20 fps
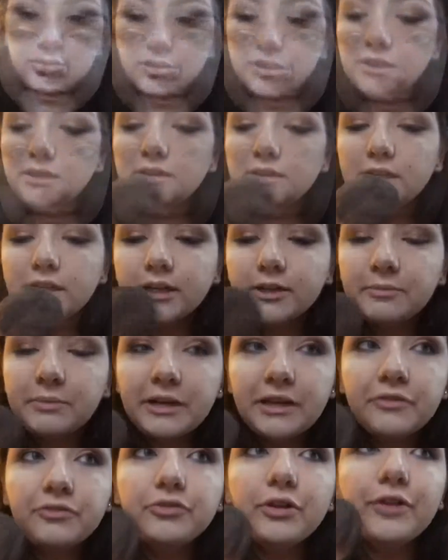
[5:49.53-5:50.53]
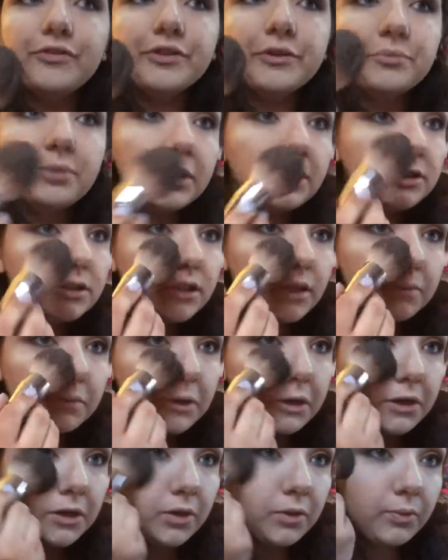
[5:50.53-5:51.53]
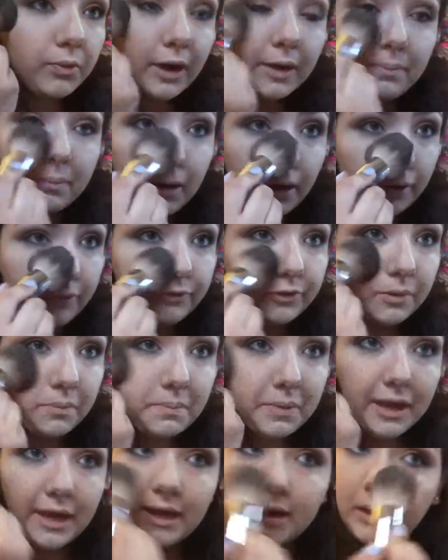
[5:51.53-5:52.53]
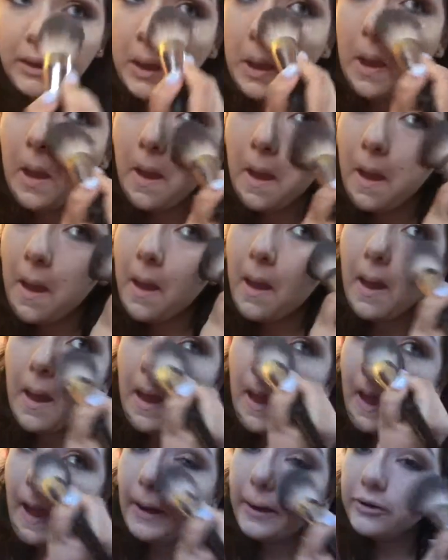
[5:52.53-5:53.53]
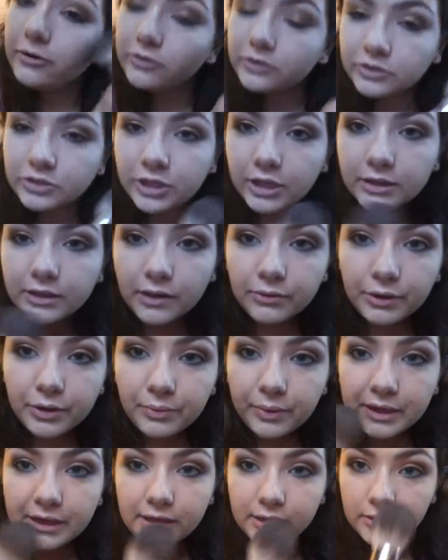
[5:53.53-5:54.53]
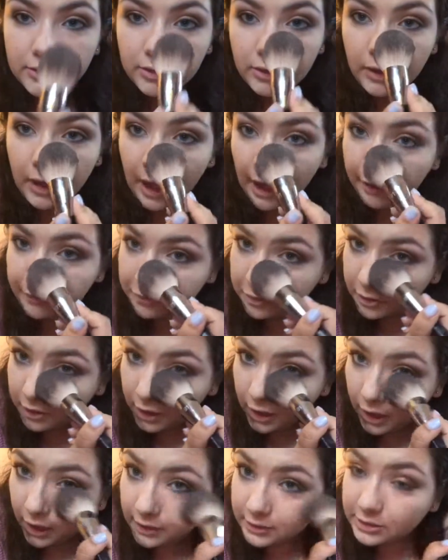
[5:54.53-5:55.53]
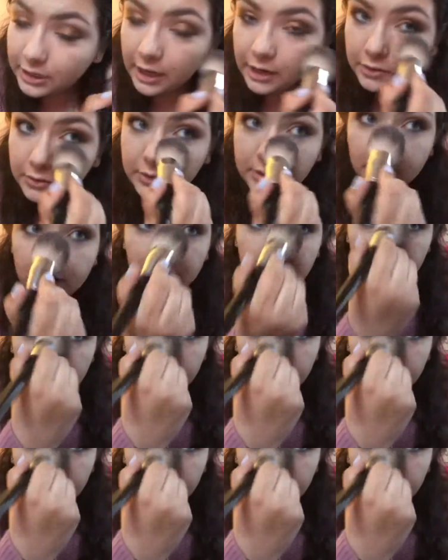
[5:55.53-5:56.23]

we're gonna take a big fluffy brush and we're gonna wipe off the bake. And it was good that we waited until after our eyeshadow was done